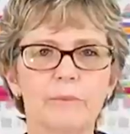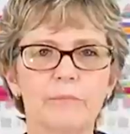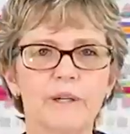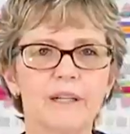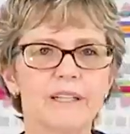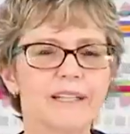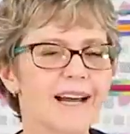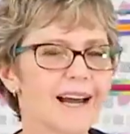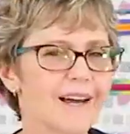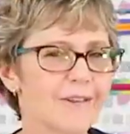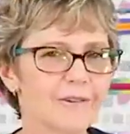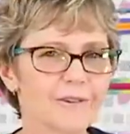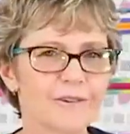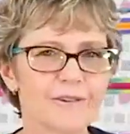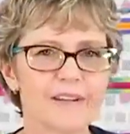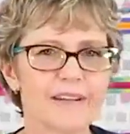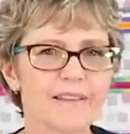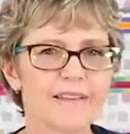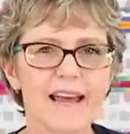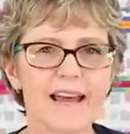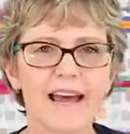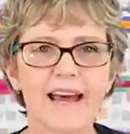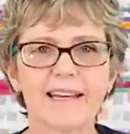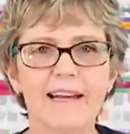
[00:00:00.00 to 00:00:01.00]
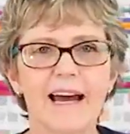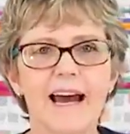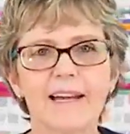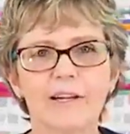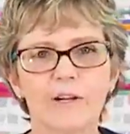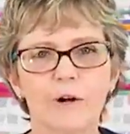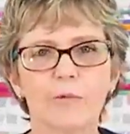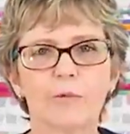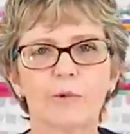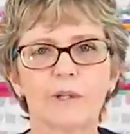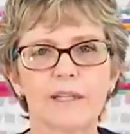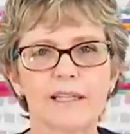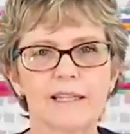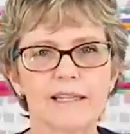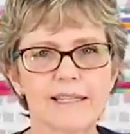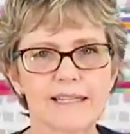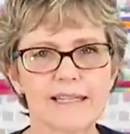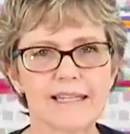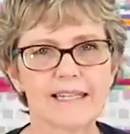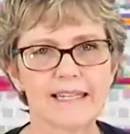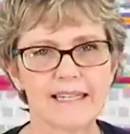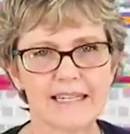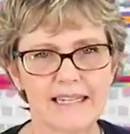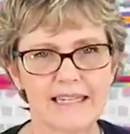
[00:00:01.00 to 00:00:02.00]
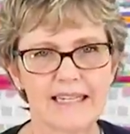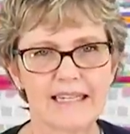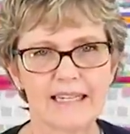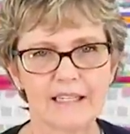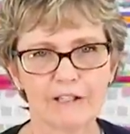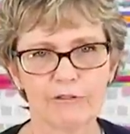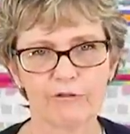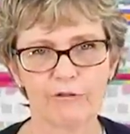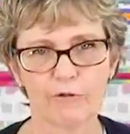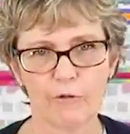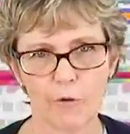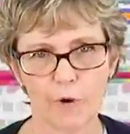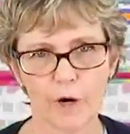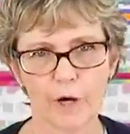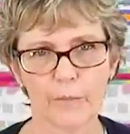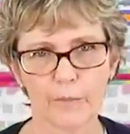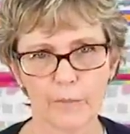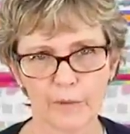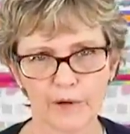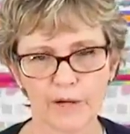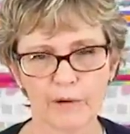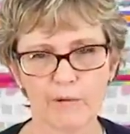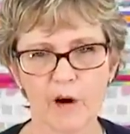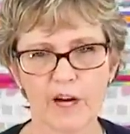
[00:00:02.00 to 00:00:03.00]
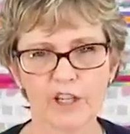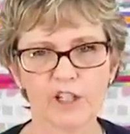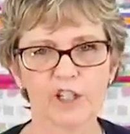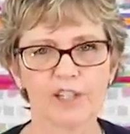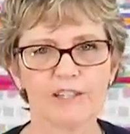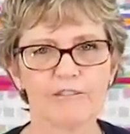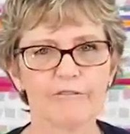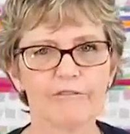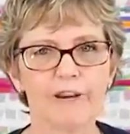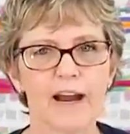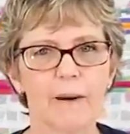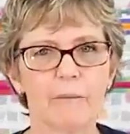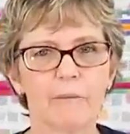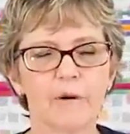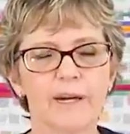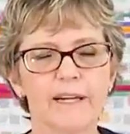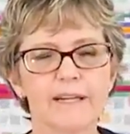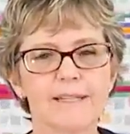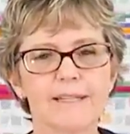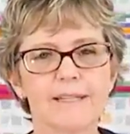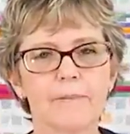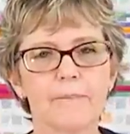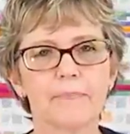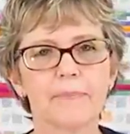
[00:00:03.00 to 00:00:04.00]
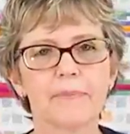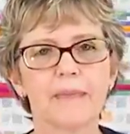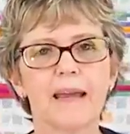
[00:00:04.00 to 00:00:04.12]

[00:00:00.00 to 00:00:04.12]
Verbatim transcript: But other than that, I don't really see a need for pre-washing fabrics.